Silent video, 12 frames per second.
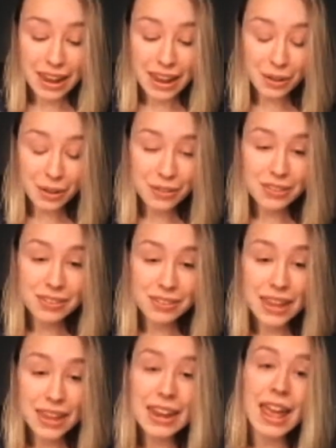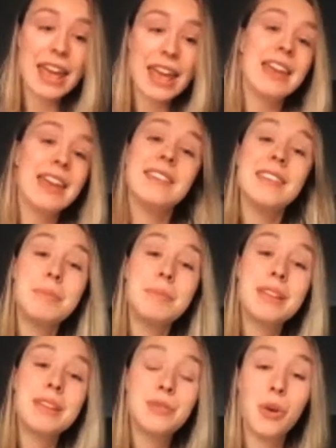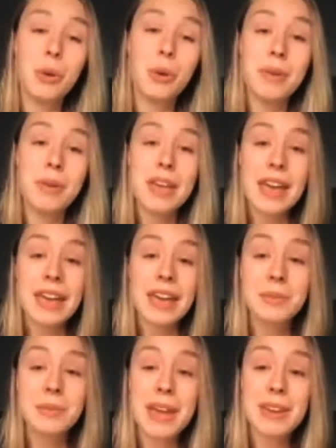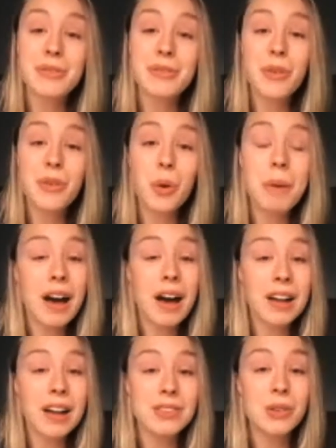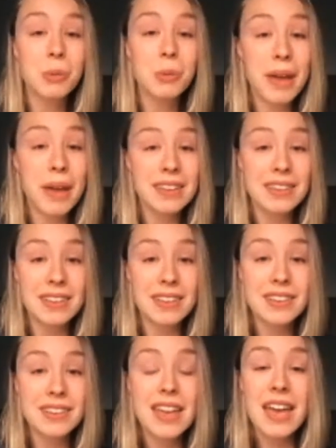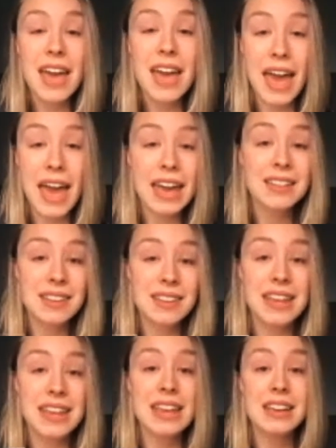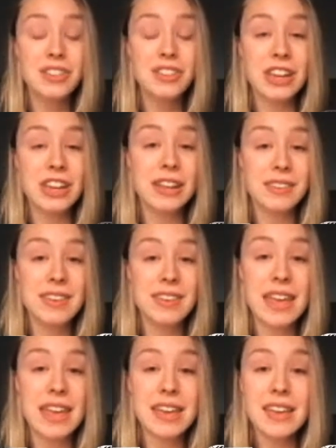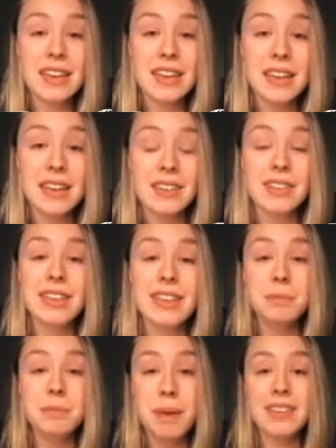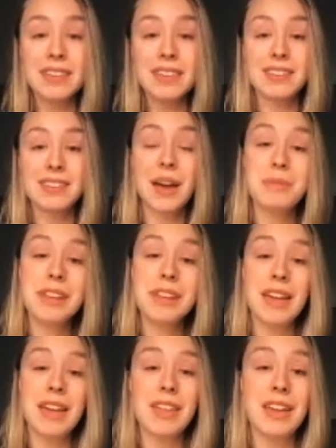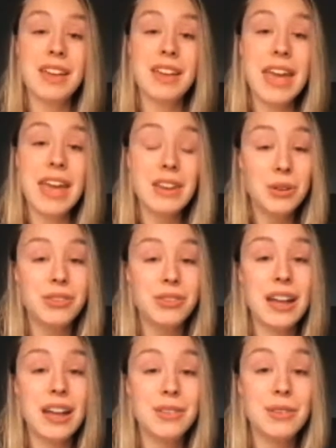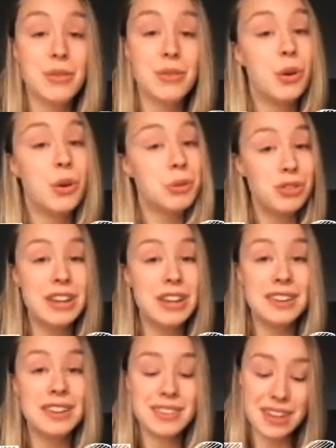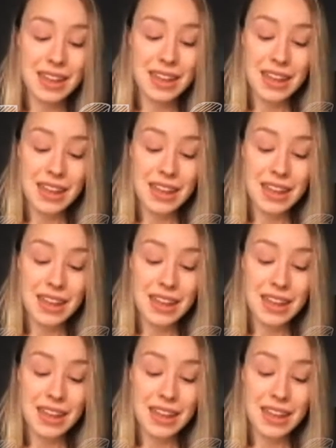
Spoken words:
Now, DNA in its simplest form is made of 4 parts or bases, A, T, G, and C. So these bases come together in your cells to form your genes.